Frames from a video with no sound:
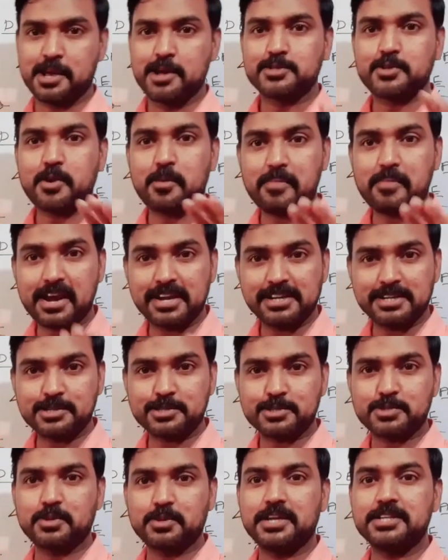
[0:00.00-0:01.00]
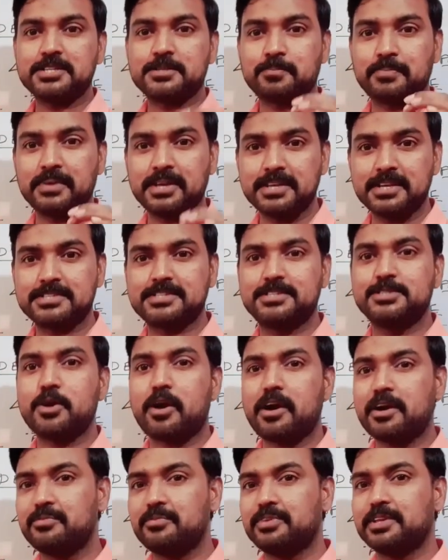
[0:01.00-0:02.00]
So my dear students, please
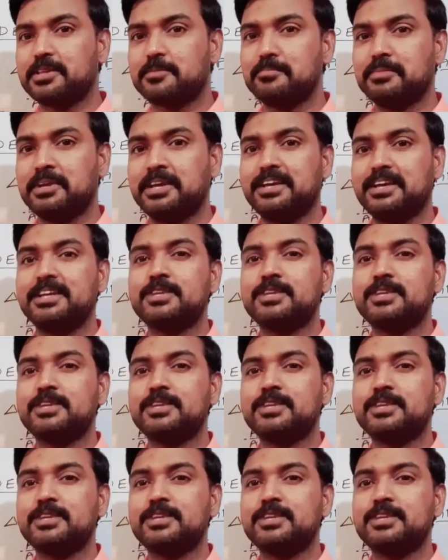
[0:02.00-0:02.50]
join with me.